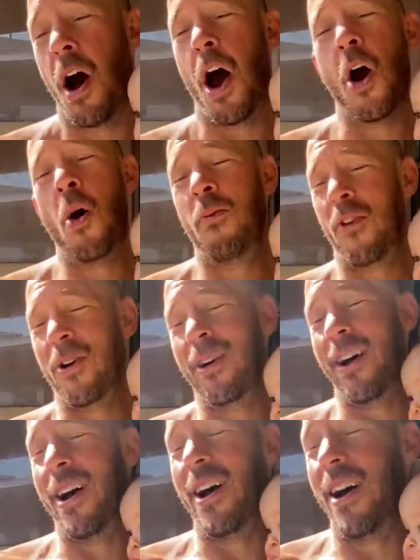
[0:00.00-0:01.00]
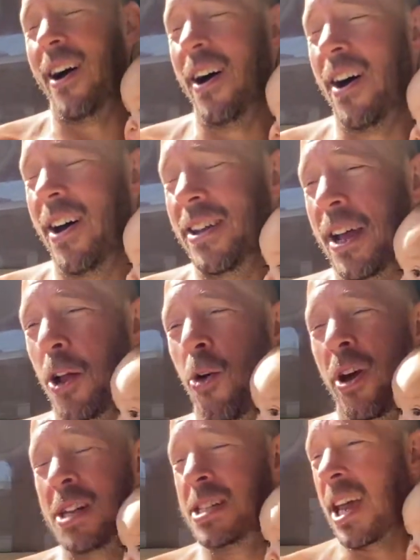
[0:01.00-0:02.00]
I hope for uh, uh, uh, De La
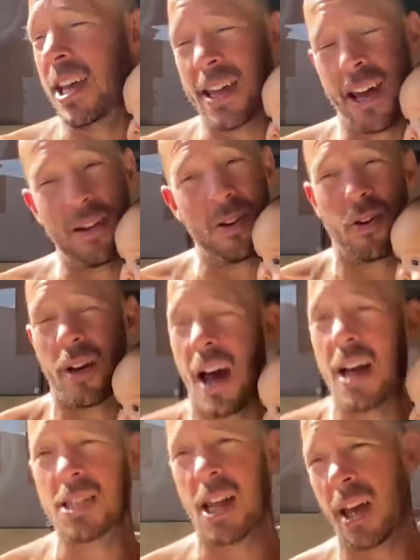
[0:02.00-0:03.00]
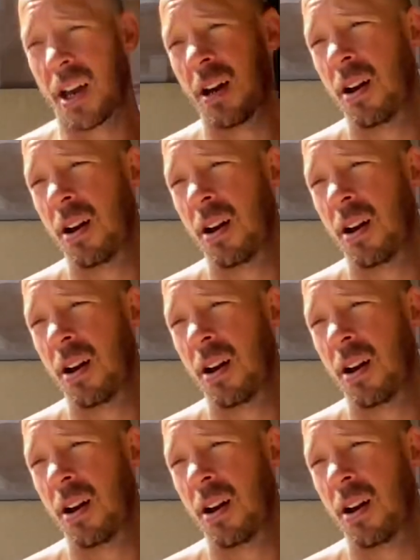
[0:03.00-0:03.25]
Hoya's sake that you know guys like